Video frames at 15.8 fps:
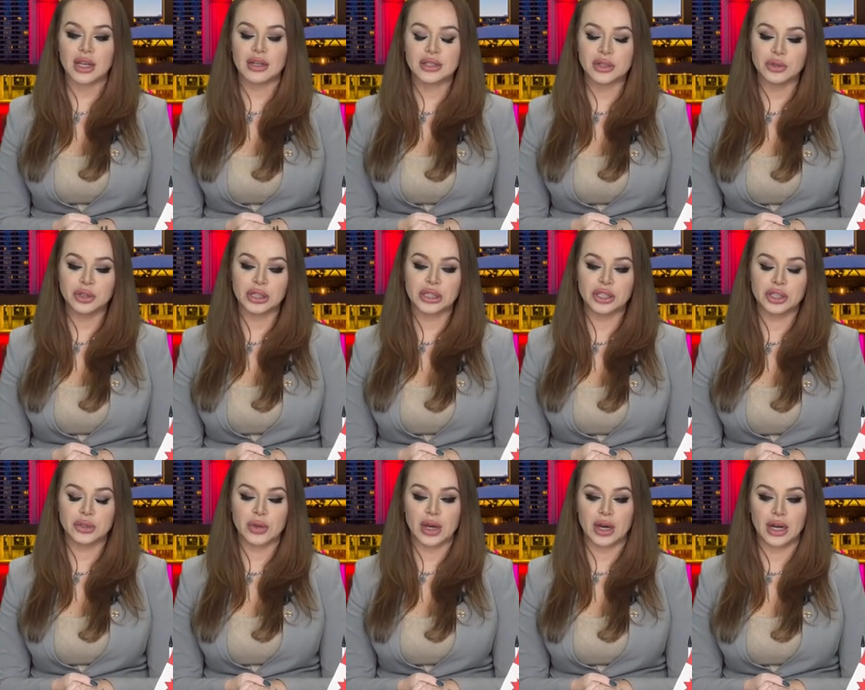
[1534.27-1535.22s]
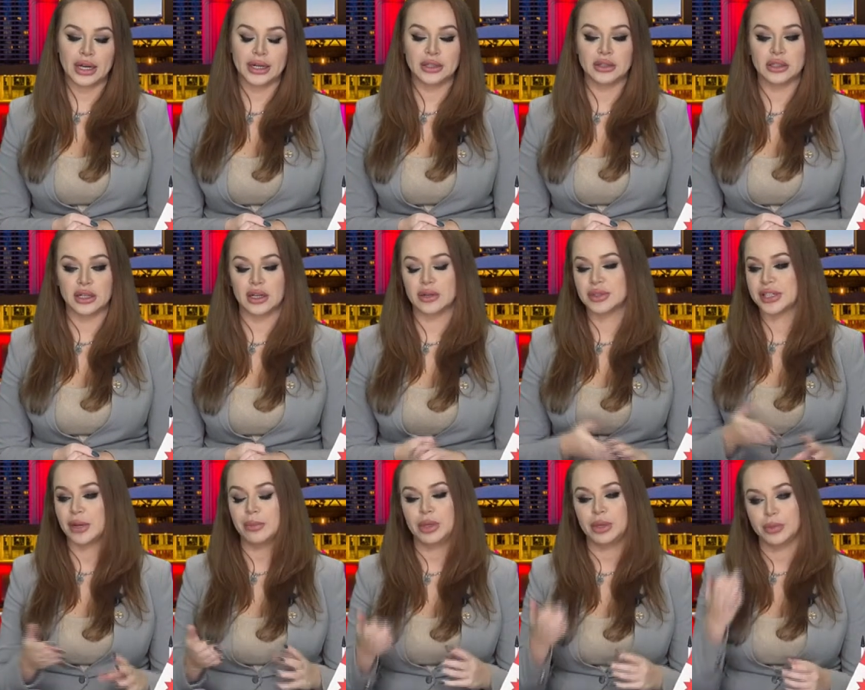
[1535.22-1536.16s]
So you can do that. And
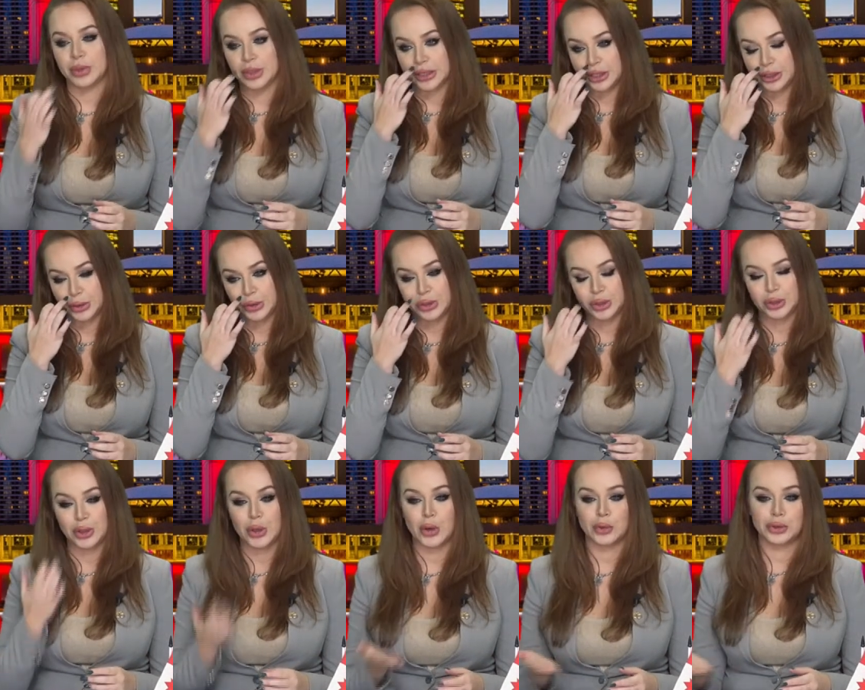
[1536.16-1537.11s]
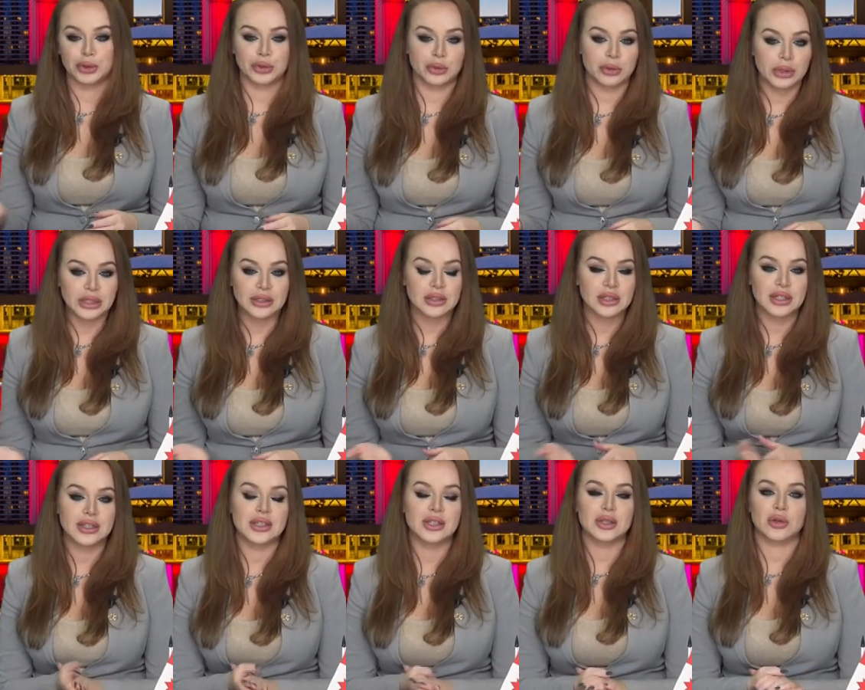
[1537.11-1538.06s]
some people, they choose to go to
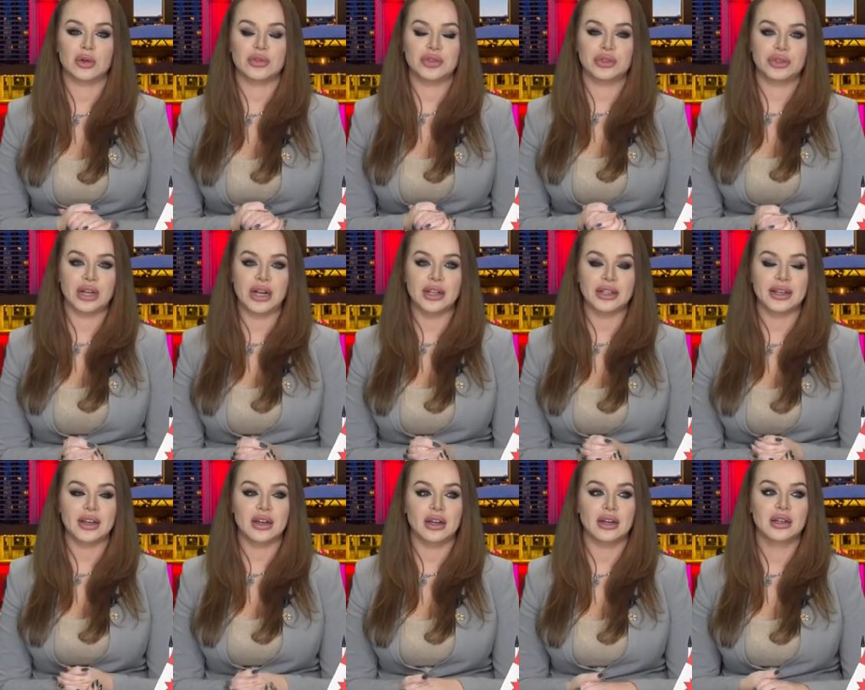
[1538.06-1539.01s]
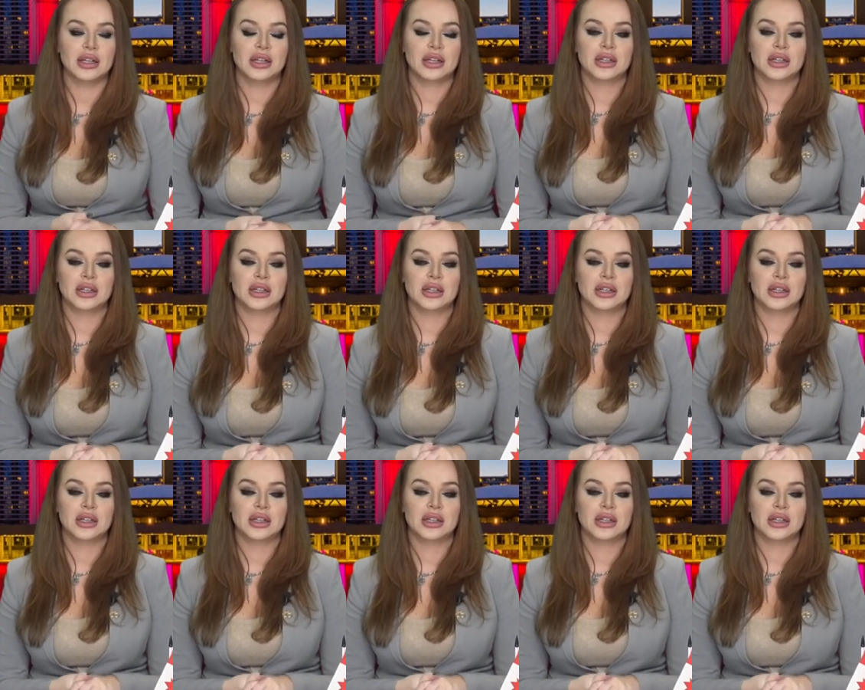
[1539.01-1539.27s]
England or Australia.